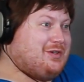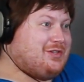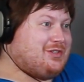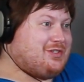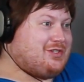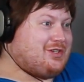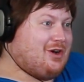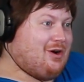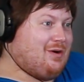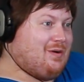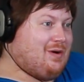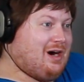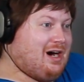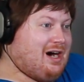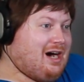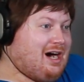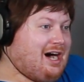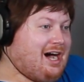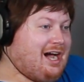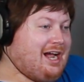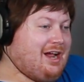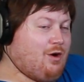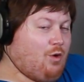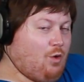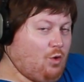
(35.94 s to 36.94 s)
So
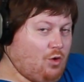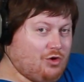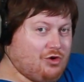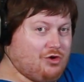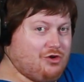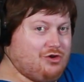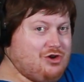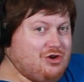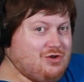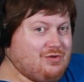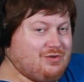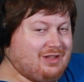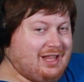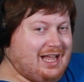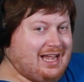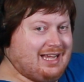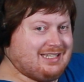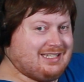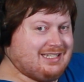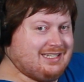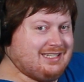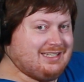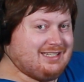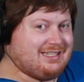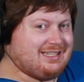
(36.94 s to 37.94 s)
I ordered new
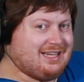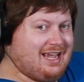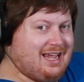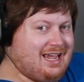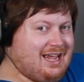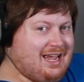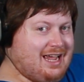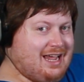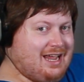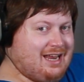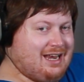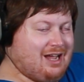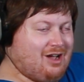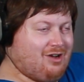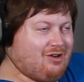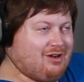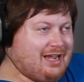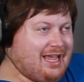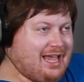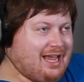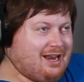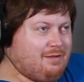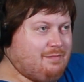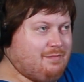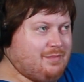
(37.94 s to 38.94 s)
glasses, and I'll
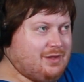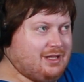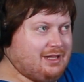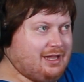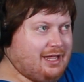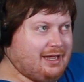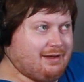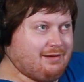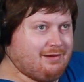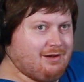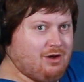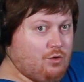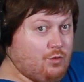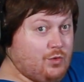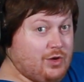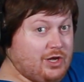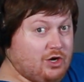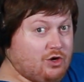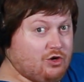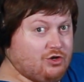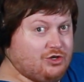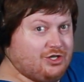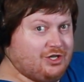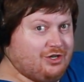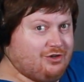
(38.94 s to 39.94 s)
get them in like a
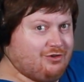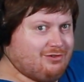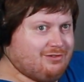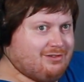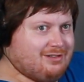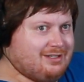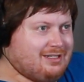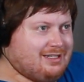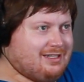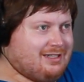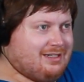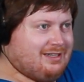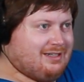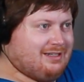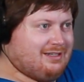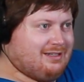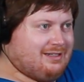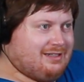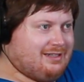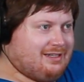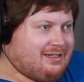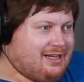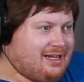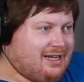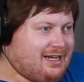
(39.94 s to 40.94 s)
week or two.
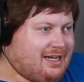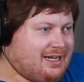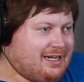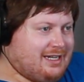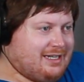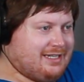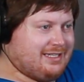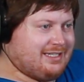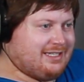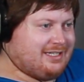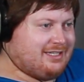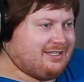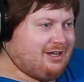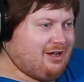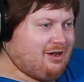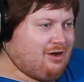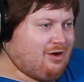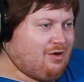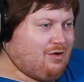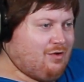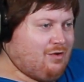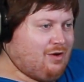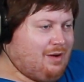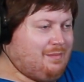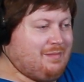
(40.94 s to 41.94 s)

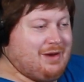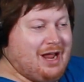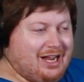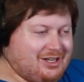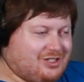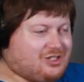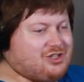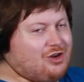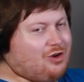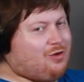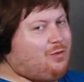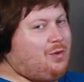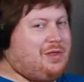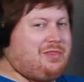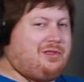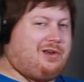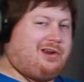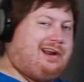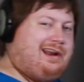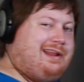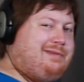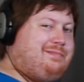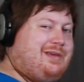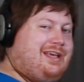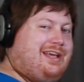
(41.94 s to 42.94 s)
So I'm not sure when they're
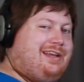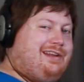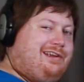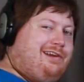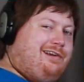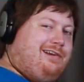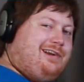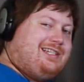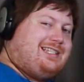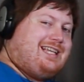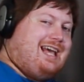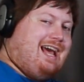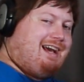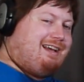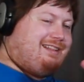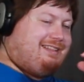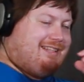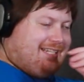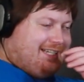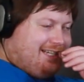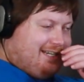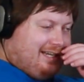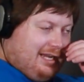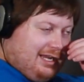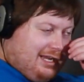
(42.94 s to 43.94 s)
going to be in here
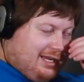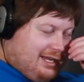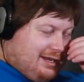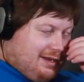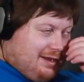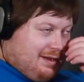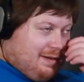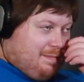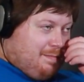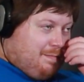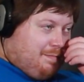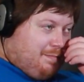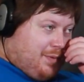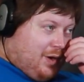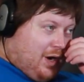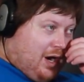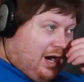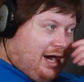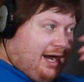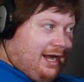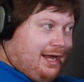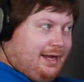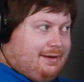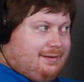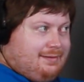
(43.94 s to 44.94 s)
exactly,
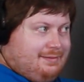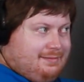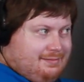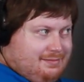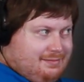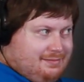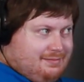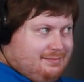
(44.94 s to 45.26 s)
but